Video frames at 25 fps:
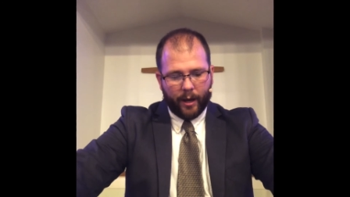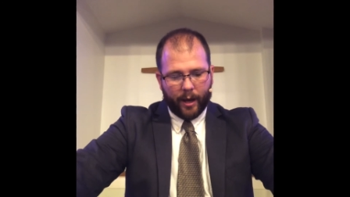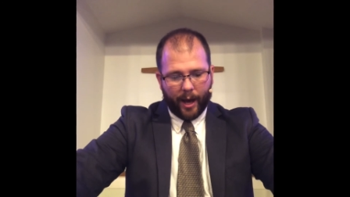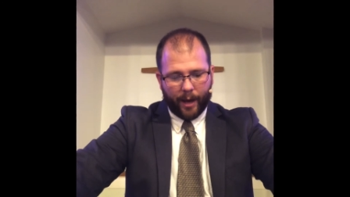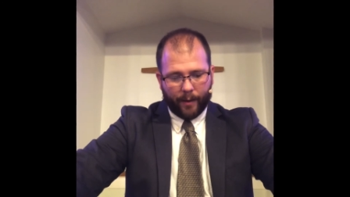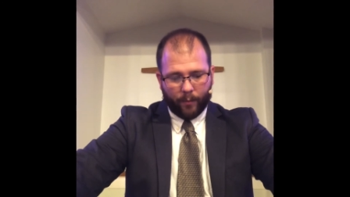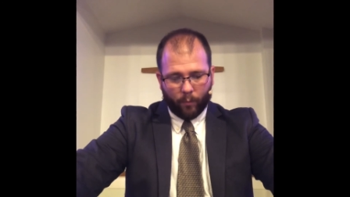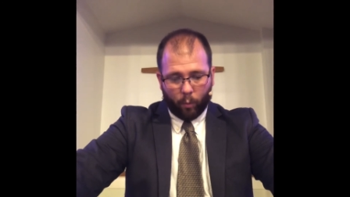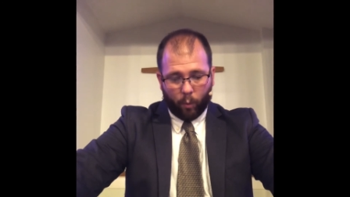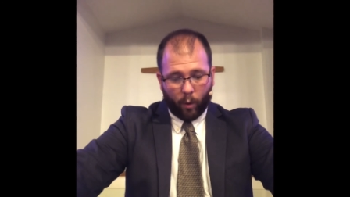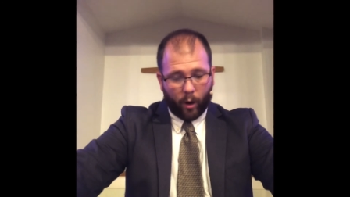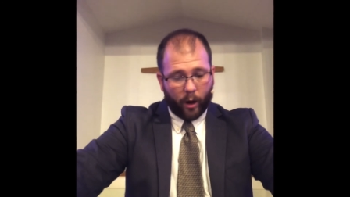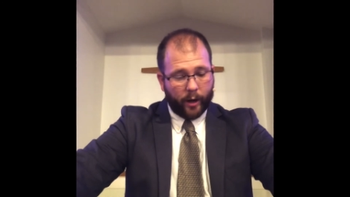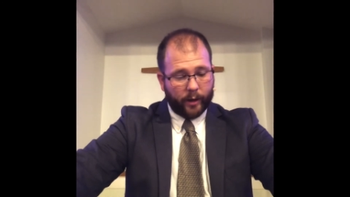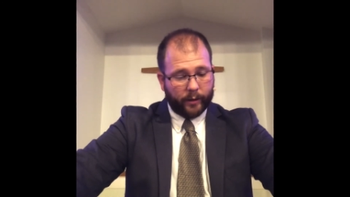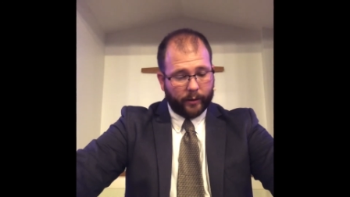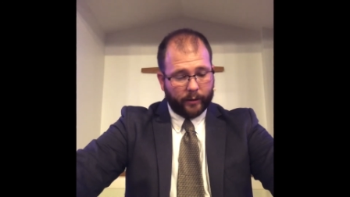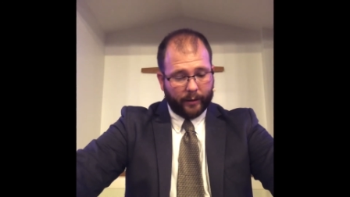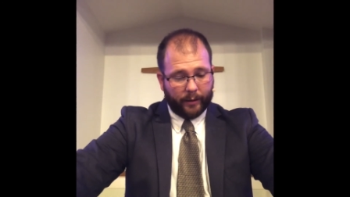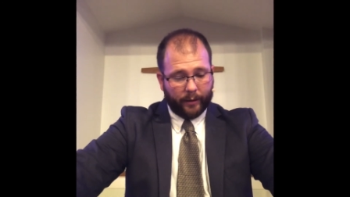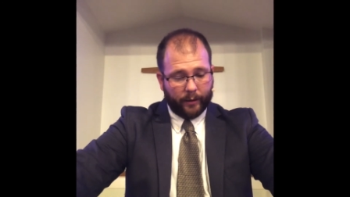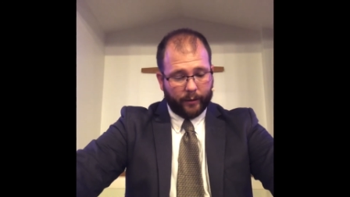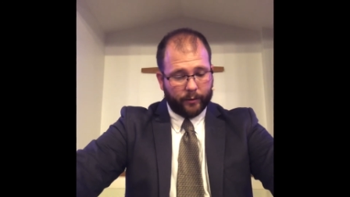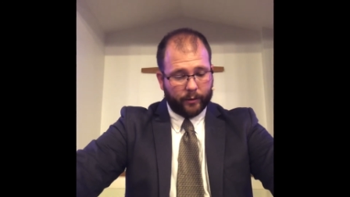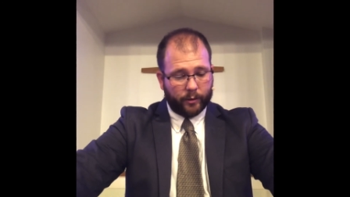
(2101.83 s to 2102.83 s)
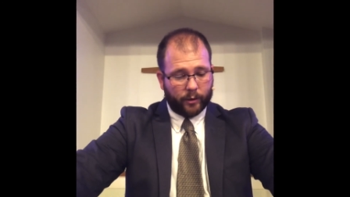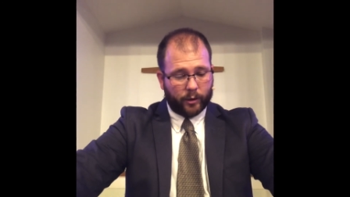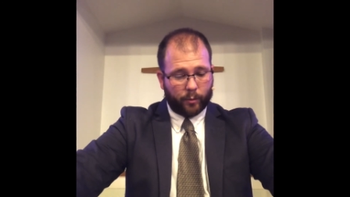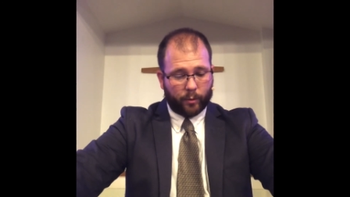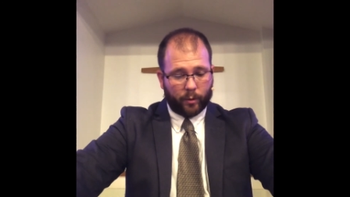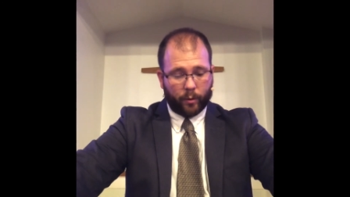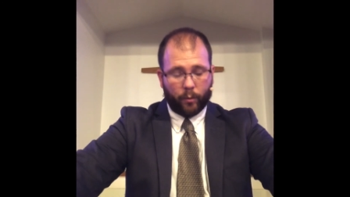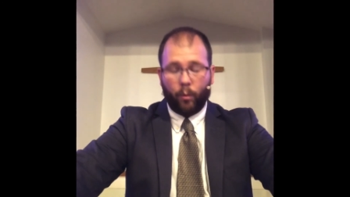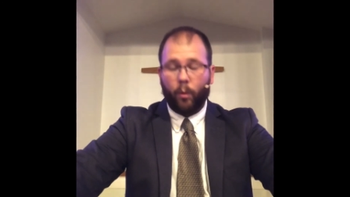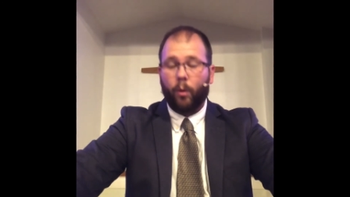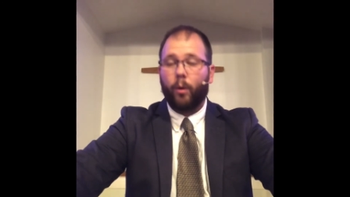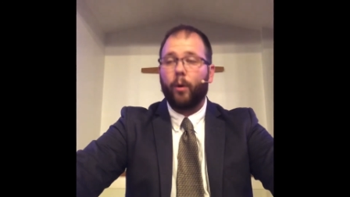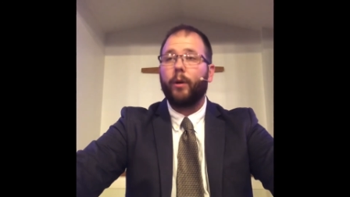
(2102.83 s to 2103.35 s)
And what is the
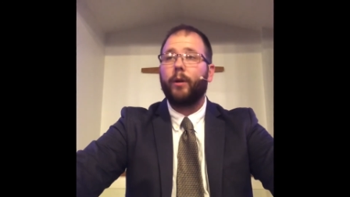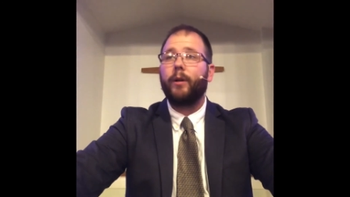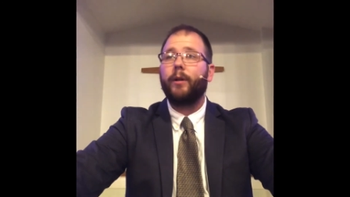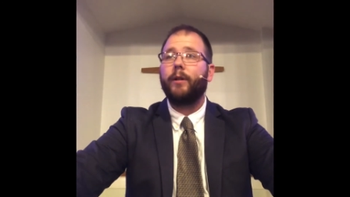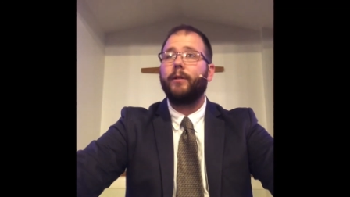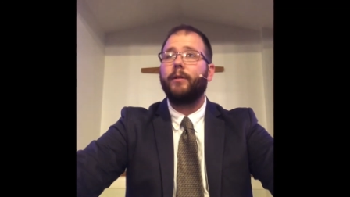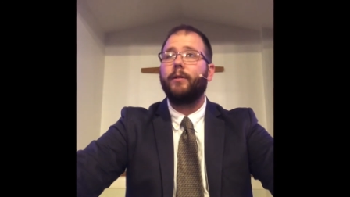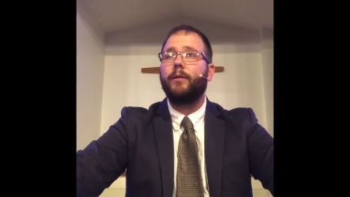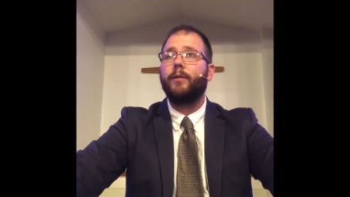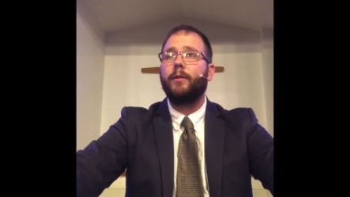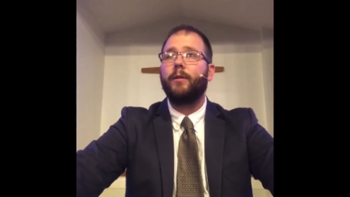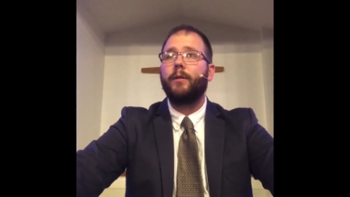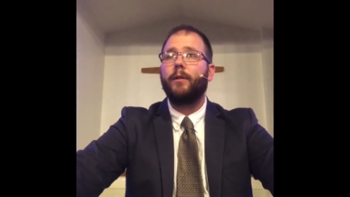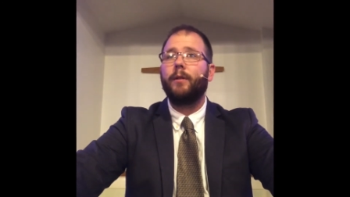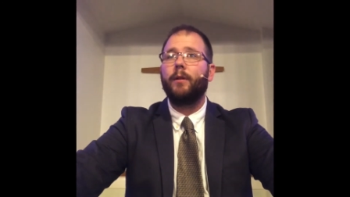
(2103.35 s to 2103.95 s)
reward?